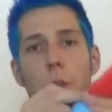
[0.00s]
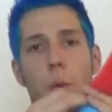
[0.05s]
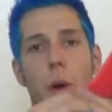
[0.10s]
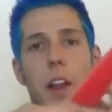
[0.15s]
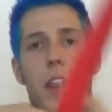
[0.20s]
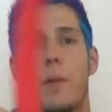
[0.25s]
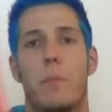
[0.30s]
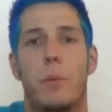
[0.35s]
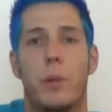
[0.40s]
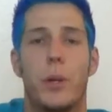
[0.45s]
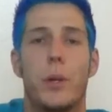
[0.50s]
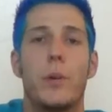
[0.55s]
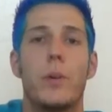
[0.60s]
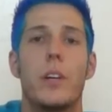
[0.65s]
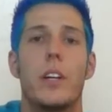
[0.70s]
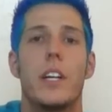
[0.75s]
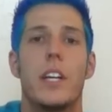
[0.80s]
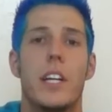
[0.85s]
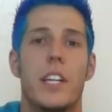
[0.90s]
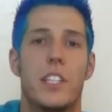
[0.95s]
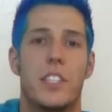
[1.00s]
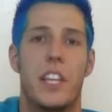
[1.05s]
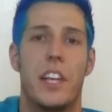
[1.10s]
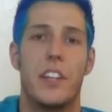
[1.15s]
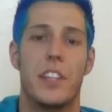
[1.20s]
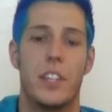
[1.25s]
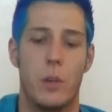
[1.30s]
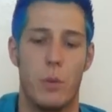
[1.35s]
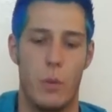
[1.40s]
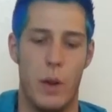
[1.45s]
the red and the blue,
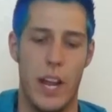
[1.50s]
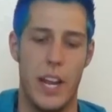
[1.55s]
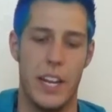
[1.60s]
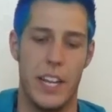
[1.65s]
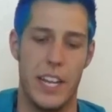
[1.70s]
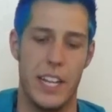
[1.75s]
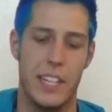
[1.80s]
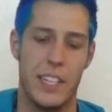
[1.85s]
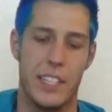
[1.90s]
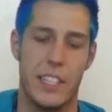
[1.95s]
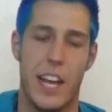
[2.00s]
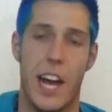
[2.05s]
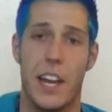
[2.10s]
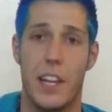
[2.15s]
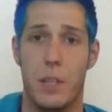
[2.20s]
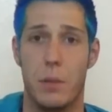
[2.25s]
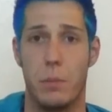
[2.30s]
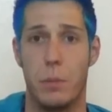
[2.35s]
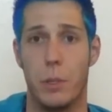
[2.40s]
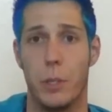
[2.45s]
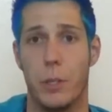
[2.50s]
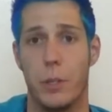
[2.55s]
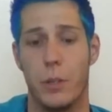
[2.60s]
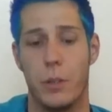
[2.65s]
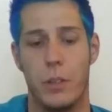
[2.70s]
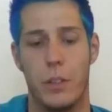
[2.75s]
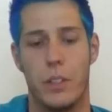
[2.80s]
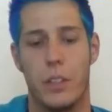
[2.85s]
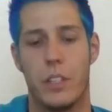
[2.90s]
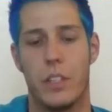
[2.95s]
setting the red inside of the
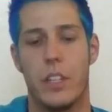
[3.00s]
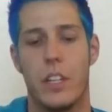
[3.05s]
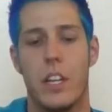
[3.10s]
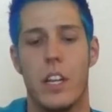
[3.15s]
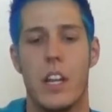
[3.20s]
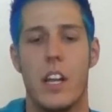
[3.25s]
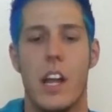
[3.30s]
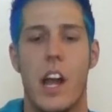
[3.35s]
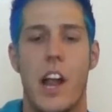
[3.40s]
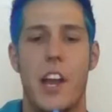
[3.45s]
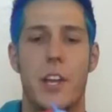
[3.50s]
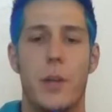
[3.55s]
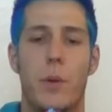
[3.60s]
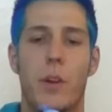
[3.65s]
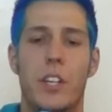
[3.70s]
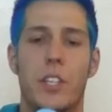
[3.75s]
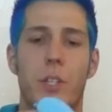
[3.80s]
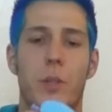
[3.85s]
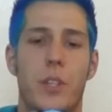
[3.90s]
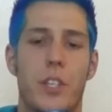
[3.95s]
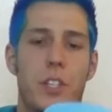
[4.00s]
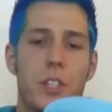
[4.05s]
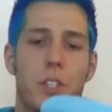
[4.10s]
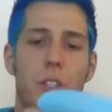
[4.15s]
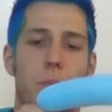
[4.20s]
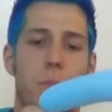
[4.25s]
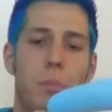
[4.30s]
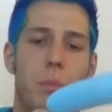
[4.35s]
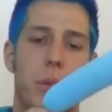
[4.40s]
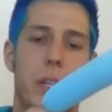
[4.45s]
blue. And you want to do
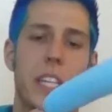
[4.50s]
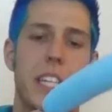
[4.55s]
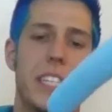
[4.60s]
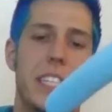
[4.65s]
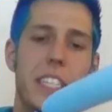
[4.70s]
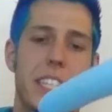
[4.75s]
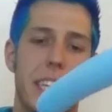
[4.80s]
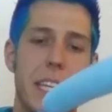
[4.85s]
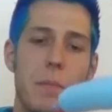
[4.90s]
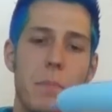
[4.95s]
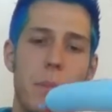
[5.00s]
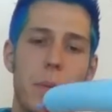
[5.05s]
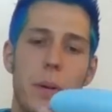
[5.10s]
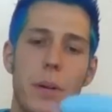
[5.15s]
this pretty deep.